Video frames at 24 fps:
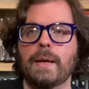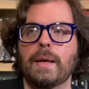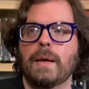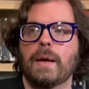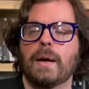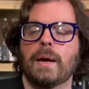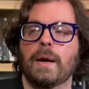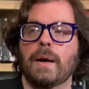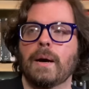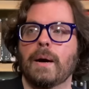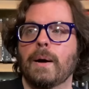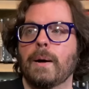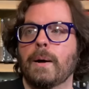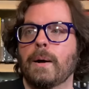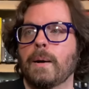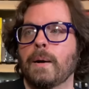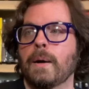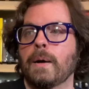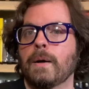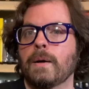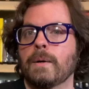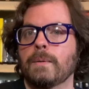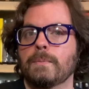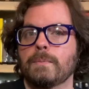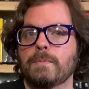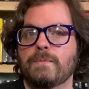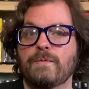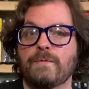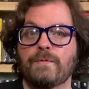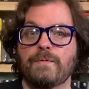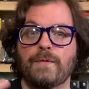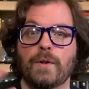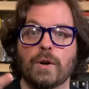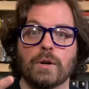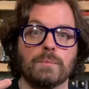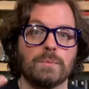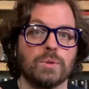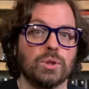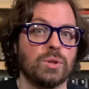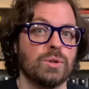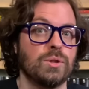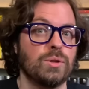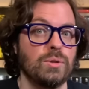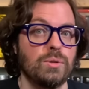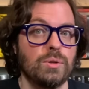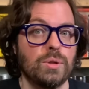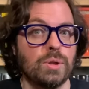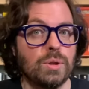
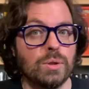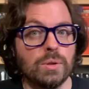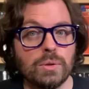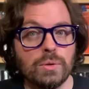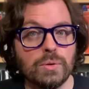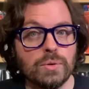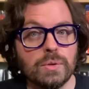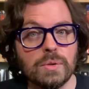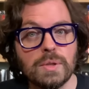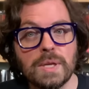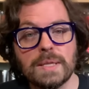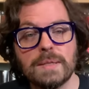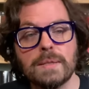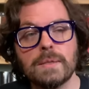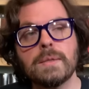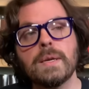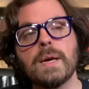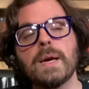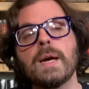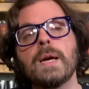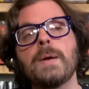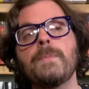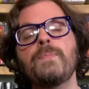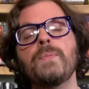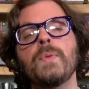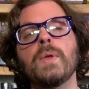pharmaceuticals, let's say,